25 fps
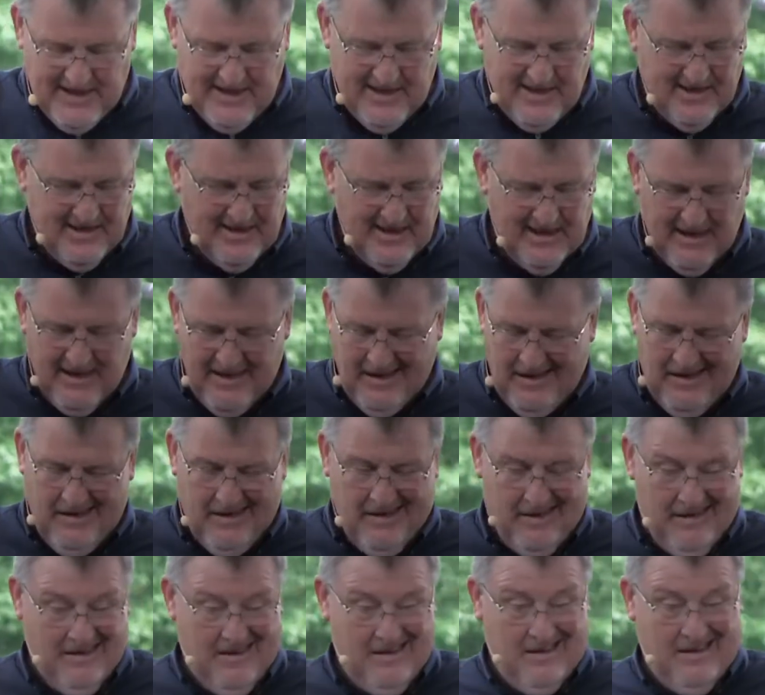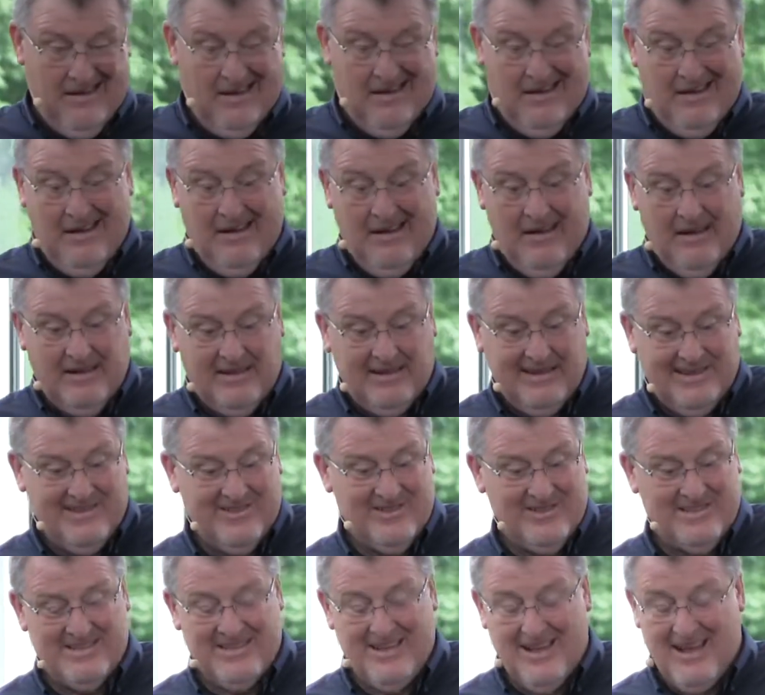and
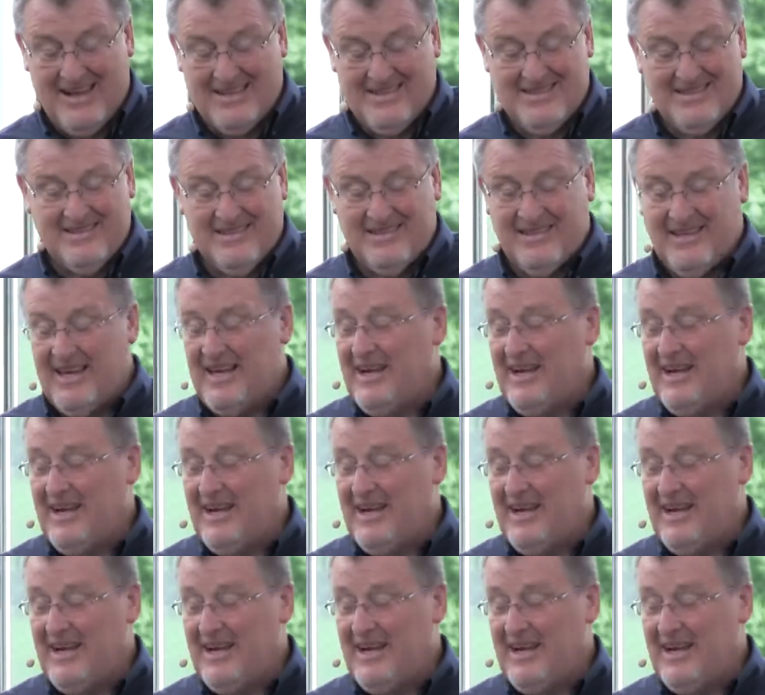there was lots of